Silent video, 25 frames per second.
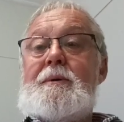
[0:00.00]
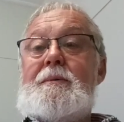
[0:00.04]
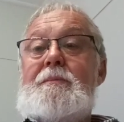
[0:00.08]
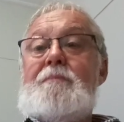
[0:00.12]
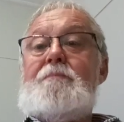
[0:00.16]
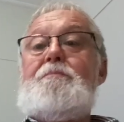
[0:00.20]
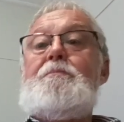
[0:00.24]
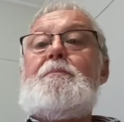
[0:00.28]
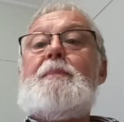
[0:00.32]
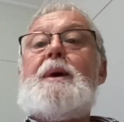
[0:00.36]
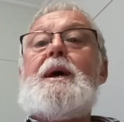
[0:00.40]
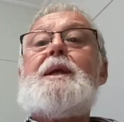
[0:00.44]

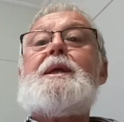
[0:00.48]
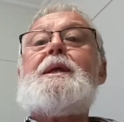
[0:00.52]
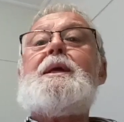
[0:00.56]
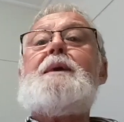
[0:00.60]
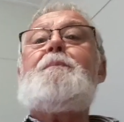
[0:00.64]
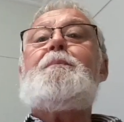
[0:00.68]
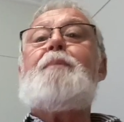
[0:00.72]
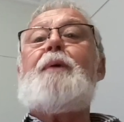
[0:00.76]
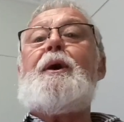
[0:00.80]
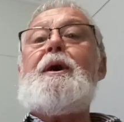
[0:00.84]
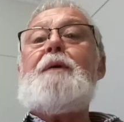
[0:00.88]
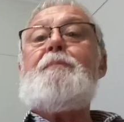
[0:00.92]
Many
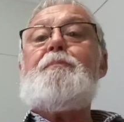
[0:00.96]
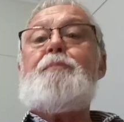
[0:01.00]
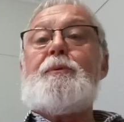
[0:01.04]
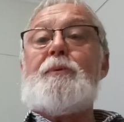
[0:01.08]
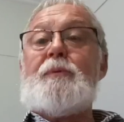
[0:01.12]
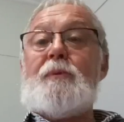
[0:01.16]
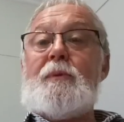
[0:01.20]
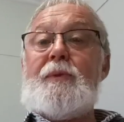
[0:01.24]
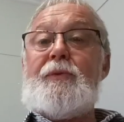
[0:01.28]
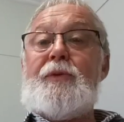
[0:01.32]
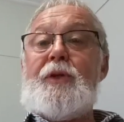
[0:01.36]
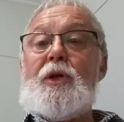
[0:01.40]

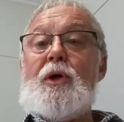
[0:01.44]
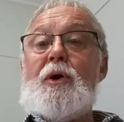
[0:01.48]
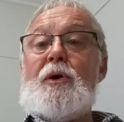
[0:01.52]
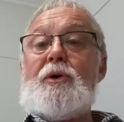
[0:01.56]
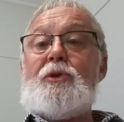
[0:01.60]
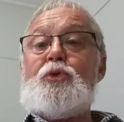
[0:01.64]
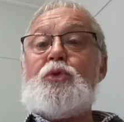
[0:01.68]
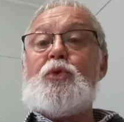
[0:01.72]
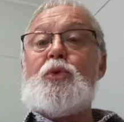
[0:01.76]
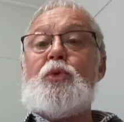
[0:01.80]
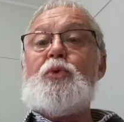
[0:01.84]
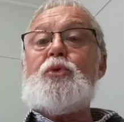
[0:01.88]
people that I
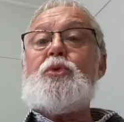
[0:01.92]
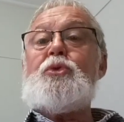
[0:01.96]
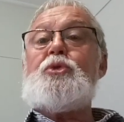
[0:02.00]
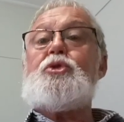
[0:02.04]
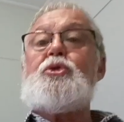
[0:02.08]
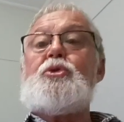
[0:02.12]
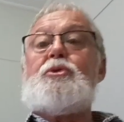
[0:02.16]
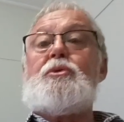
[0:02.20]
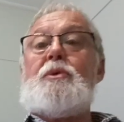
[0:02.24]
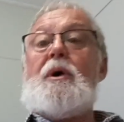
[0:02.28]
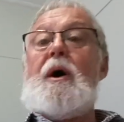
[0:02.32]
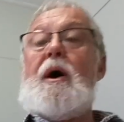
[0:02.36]
talk
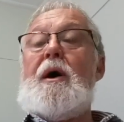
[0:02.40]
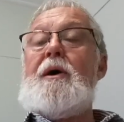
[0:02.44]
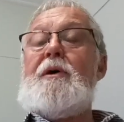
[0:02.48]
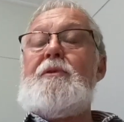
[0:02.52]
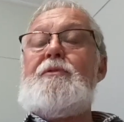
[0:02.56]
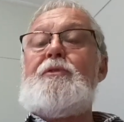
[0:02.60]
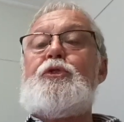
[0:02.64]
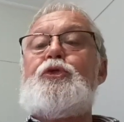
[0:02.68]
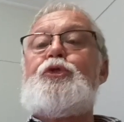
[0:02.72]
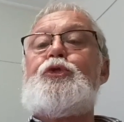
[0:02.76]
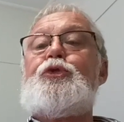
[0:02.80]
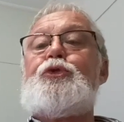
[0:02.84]
to
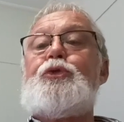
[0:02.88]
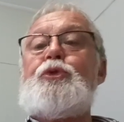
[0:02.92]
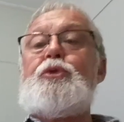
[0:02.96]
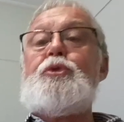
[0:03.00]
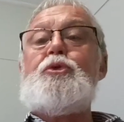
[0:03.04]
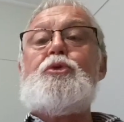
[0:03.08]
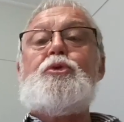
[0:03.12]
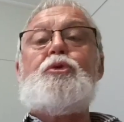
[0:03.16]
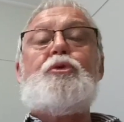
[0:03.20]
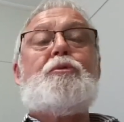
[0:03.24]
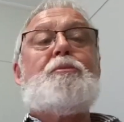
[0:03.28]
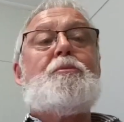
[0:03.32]
over
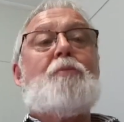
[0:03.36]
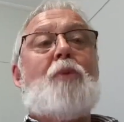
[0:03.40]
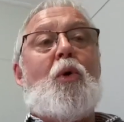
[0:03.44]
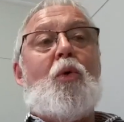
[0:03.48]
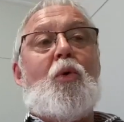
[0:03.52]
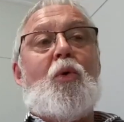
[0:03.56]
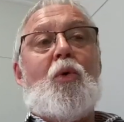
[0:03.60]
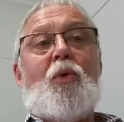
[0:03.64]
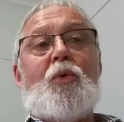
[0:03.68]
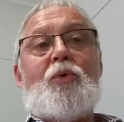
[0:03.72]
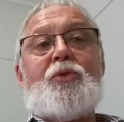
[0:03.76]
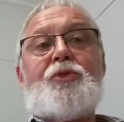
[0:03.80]
Zoom
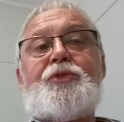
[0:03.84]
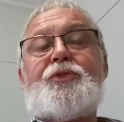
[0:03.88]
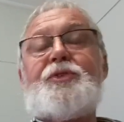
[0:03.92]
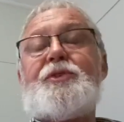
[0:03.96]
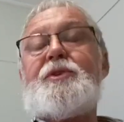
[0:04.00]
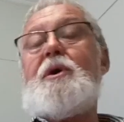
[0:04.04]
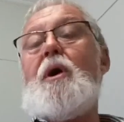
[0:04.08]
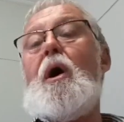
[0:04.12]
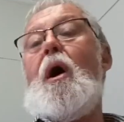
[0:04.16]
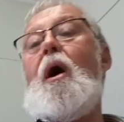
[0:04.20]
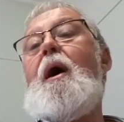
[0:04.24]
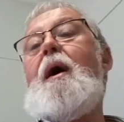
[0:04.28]
or
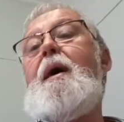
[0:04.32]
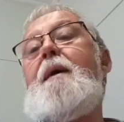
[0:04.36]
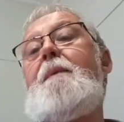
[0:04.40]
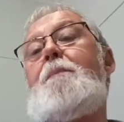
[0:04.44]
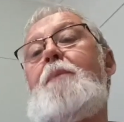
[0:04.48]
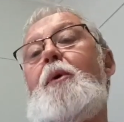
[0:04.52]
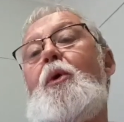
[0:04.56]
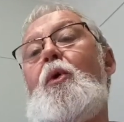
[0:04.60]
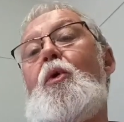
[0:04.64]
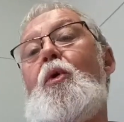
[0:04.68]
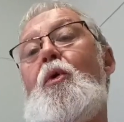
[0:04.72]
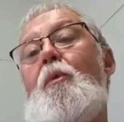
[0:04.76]
Skype
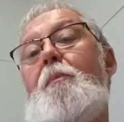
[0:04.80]
or